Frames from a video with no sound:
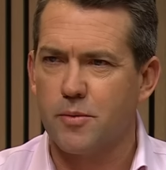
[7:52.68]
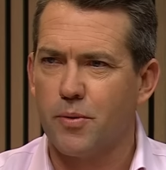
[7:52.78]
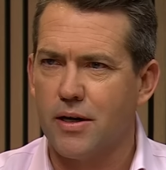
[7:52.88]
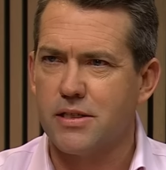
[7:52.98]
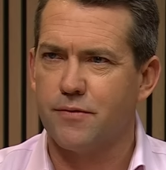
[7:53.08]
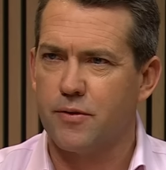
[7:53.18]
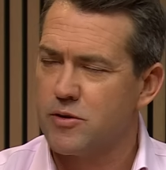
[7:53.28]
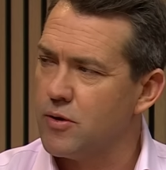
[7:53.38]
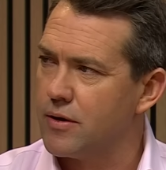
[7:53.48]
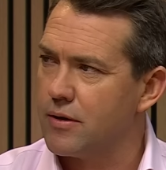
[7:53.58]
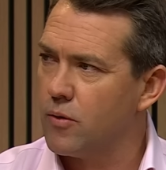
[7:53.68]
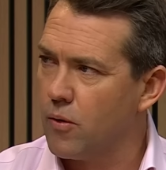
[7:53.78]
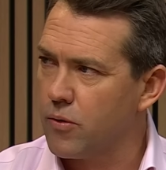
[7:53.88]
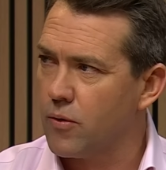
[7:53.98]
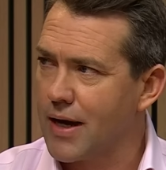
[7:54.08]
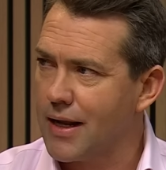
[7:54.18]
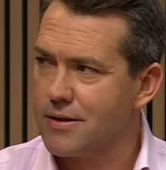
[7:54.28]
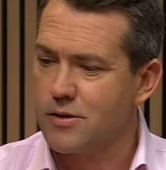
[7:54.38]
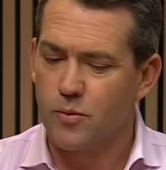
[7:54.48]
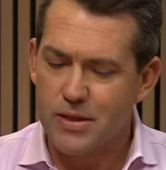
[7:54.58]
surprised if he was not in Hawthorn
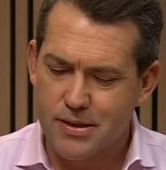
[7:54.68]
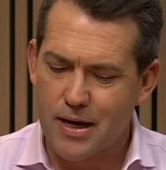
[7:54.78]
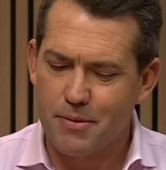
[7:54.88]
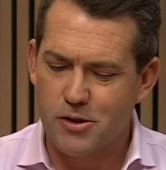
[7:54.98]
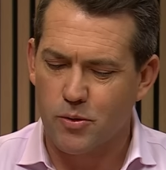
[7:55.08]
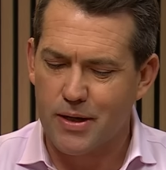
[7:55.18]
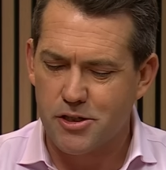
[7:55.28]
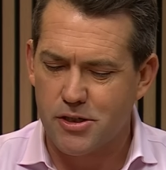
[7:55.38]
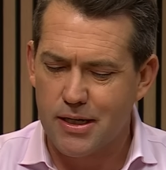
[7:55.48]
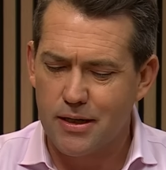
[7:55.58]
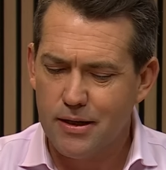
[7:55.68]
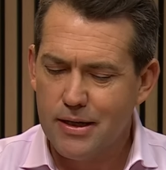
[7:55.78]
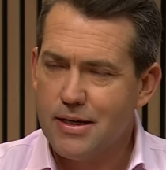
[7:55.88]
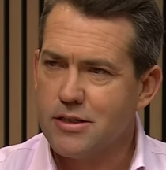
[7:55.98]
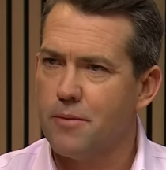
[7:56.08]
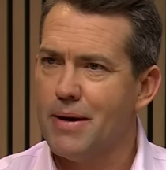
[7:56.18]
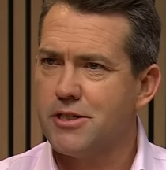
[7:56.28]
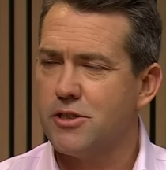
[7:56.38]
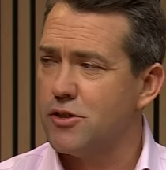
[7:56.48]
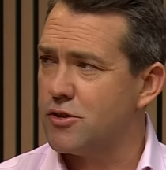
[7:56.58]
colours with Sam Mitchell next year. So
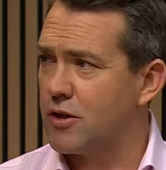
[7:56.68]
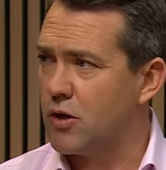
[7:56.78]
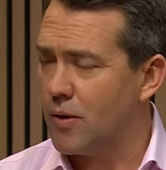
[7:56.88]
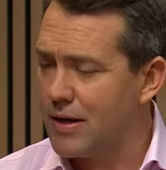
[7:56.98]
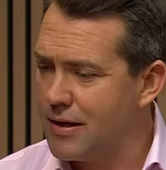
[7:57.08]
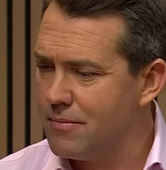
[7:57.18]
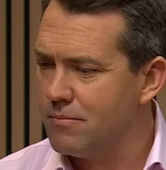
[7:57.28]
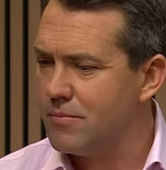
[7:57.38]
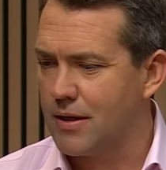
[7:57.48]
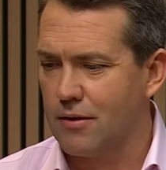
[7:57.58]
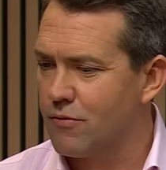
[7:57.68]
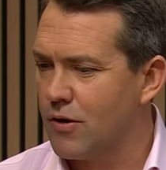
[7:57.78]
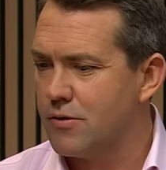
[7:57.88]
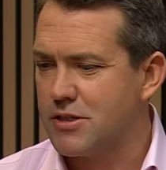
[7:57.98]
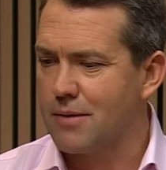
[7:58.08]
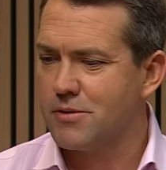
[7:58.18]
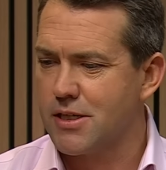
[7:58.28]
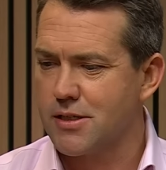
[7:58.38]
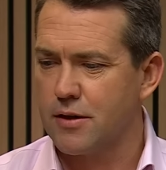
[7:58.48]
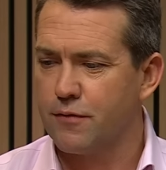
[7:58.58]
imagine you secure him, you can throw James
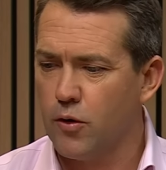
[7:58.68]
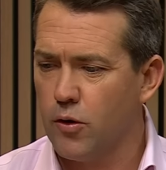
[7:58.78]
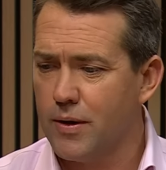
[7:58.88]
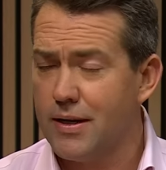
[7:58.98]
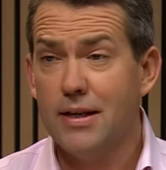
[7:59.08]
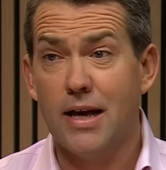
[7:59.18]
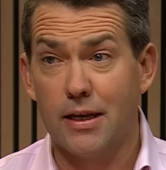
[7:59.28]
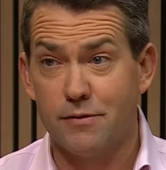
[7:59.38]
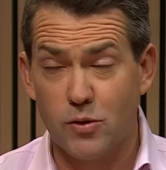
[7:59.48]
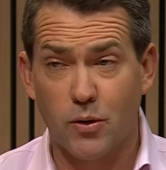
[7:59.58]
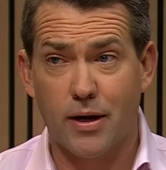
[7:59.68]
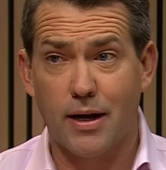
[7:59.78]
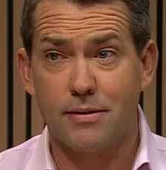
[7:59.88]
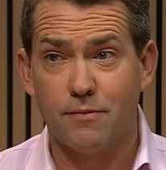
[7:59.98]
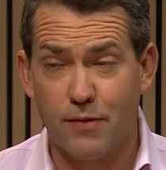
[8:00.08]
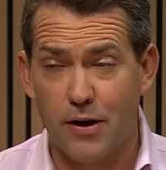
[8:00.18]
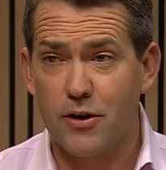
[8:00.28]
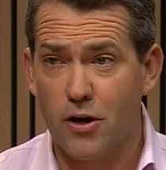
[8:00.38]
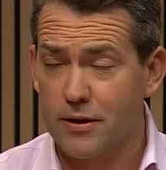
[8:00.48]
Sicily forward, and you've still got a very